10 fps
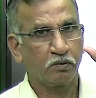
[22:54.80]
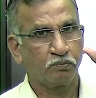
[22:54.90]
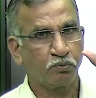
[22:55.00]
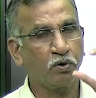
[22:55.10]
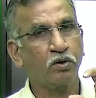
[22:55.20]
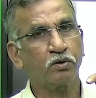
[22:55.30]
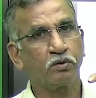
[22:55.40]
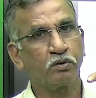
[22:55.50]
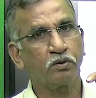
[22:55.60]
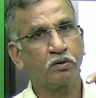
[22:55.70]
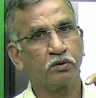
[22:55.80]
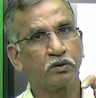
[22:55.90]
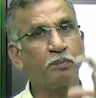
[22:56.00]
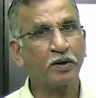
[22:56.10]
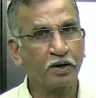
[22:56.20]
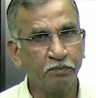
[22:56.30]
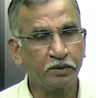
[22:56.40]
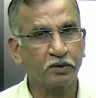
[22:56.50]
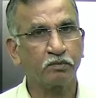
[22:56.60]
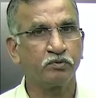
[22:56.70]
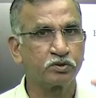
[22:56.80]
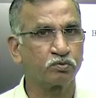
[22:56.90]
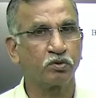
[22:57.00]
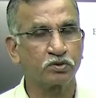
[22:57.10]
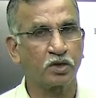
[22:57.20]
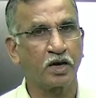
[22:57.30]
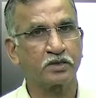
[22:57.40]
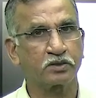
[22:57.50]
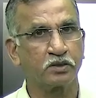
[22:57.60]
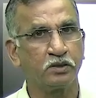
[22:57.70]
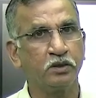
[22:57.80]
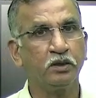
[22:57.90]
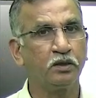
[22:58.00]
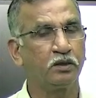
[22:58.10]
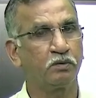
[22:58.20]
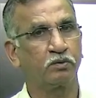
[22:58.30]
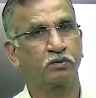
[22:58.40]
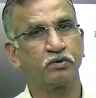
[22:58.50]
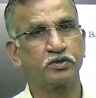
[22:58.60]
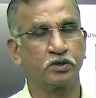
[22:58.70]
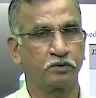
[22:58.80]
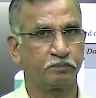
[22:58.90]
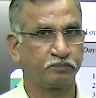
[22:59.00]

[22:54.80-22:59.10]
for the parameter which was asked in the question.